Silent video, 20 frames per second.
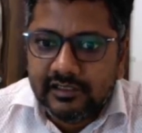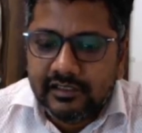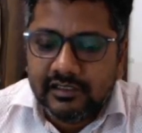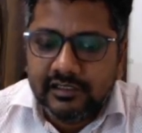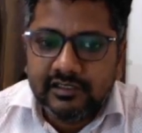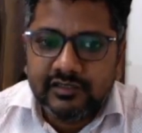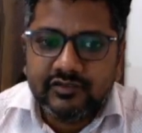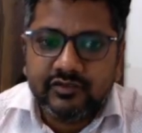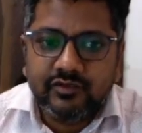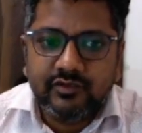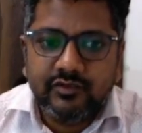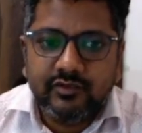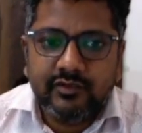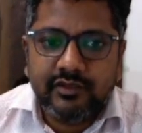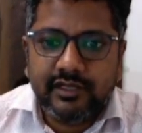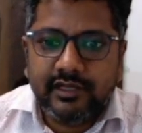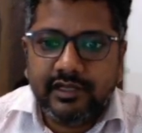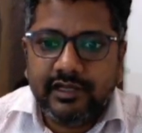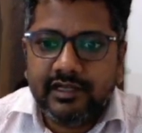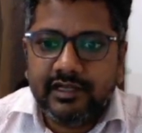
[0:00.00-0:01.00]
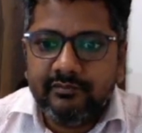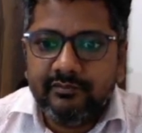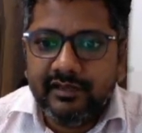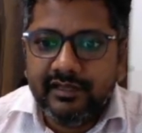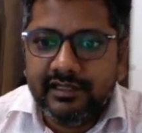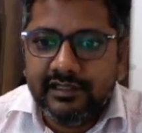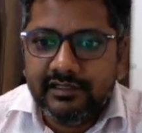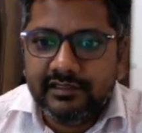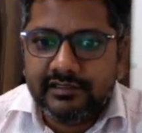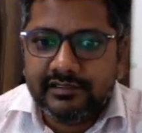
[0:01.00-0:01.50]
So it
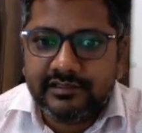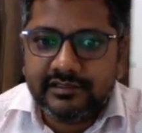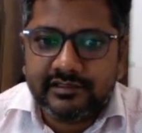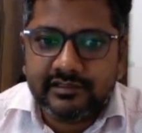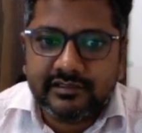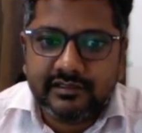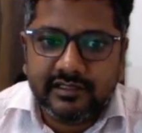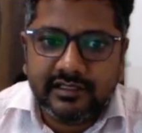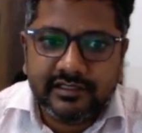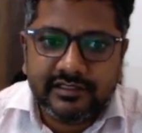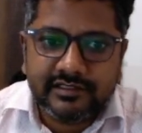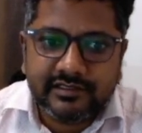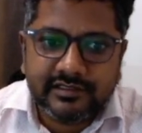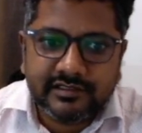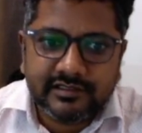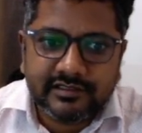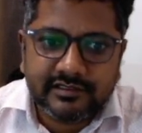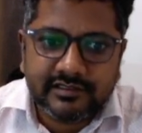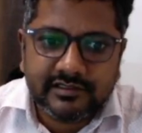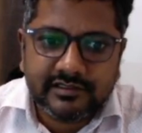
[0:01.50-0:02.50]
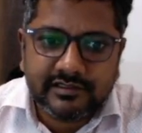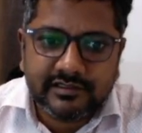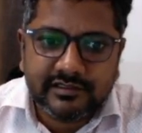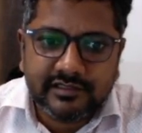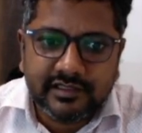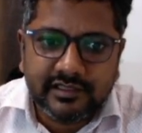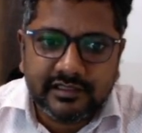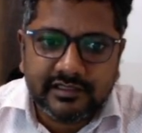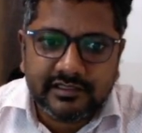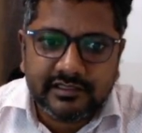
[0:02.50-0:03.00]
means this
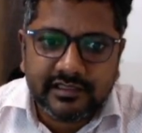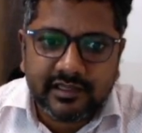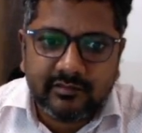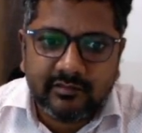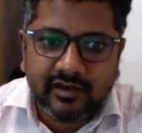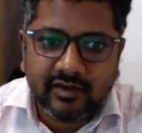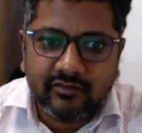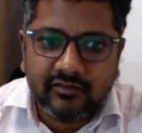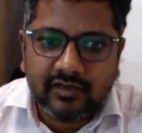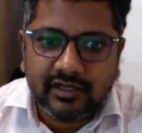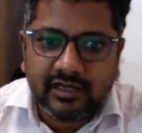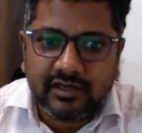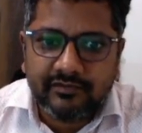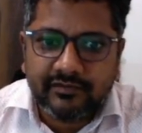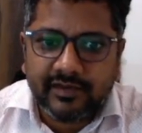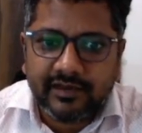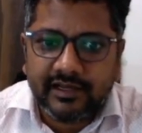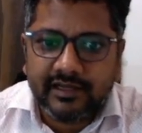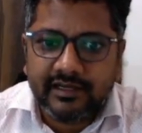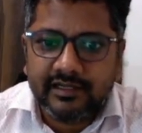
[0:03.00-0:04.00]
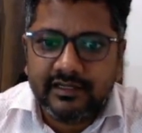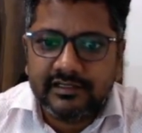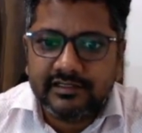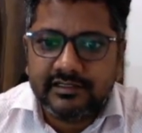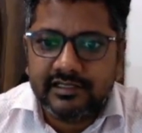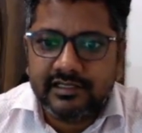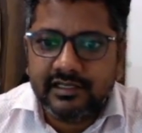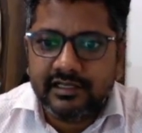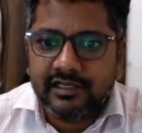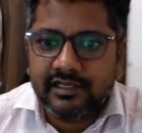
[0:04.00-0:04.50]
amount of
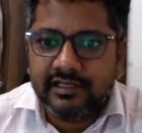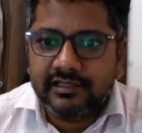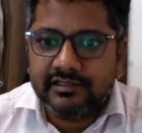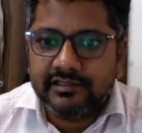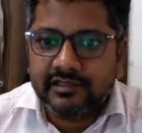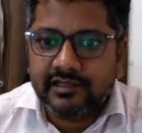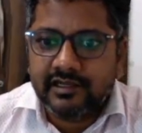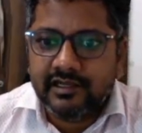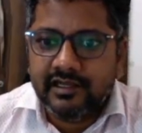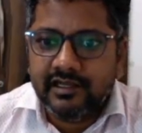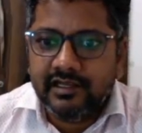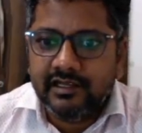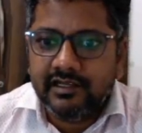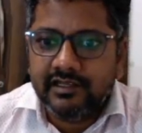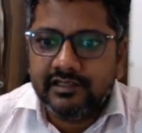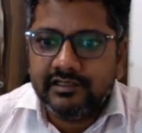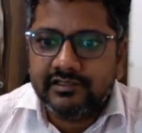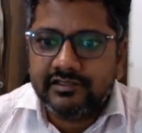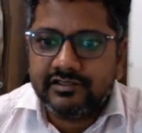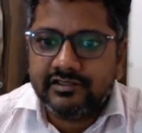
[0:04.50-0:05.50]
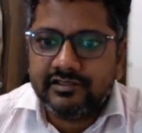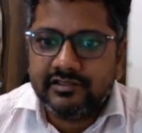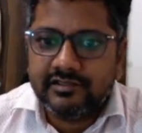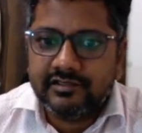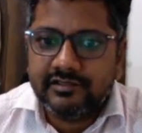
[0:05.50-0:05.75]
energy is released.